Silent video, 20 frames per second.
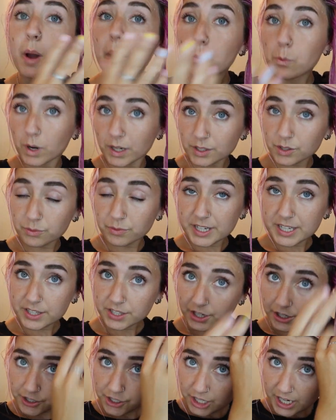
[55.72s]
So I was
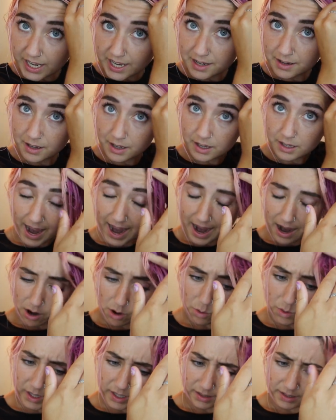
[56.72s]
researching
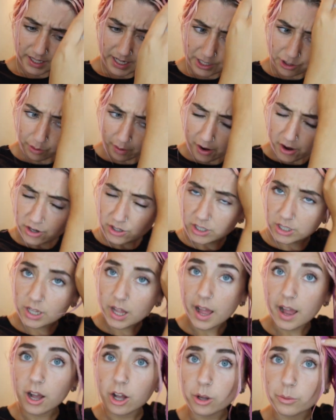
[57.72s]
how tea tree
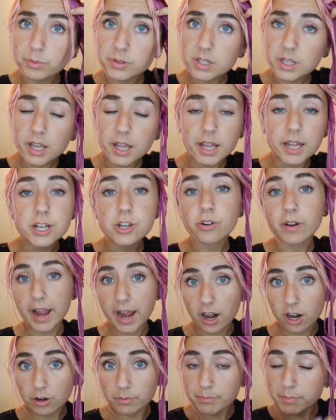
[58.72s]
oil helps in your
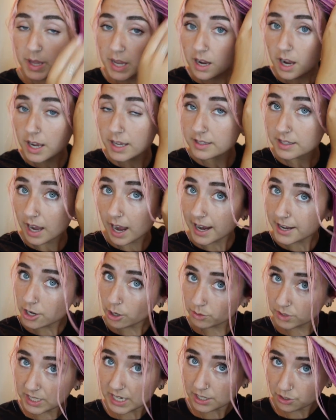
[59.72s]
hair, because I
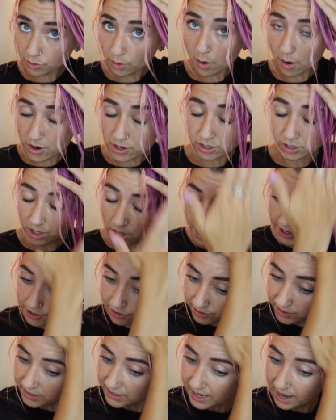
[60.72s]
know tea tree oil on
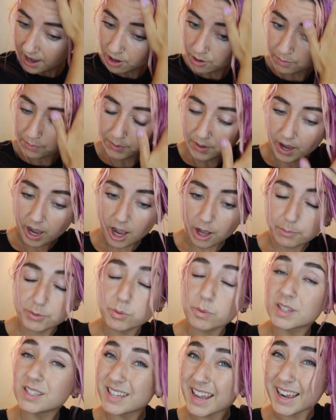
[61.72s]
your scalp
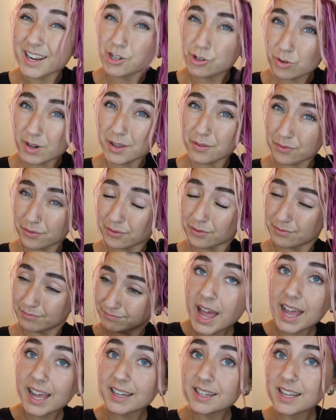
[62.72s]
helps with dandruff
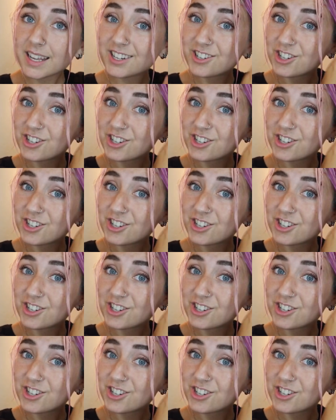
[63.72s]
and